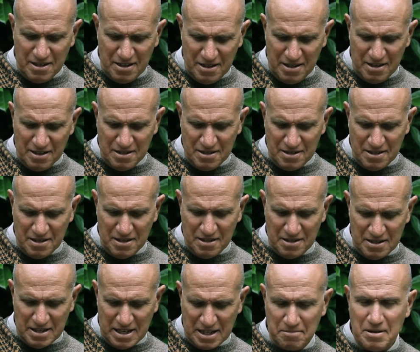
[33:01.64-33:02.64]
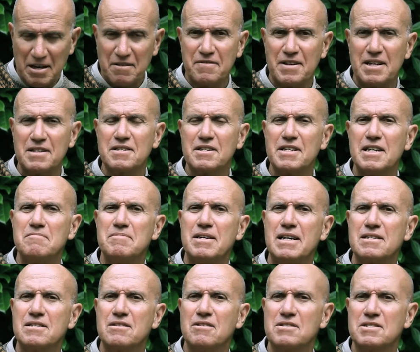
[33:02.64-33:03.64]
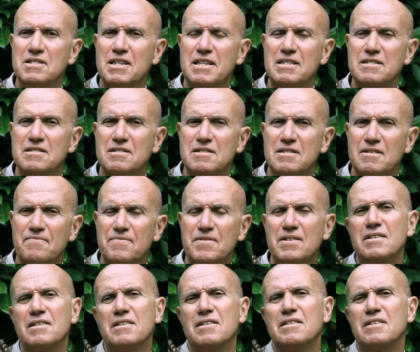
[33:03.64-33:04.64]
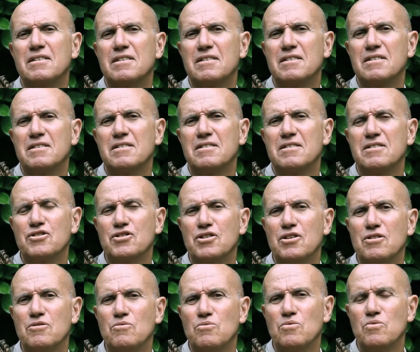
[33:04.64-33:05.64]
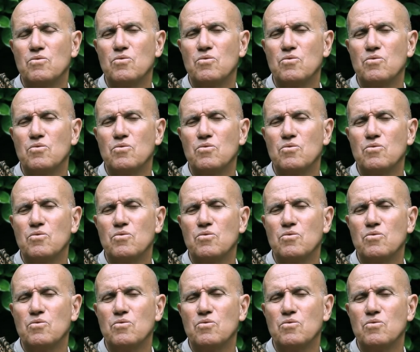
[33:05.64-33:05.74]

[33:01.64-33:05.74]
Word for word: is, uh, like my friend Graham Hancock says, you know,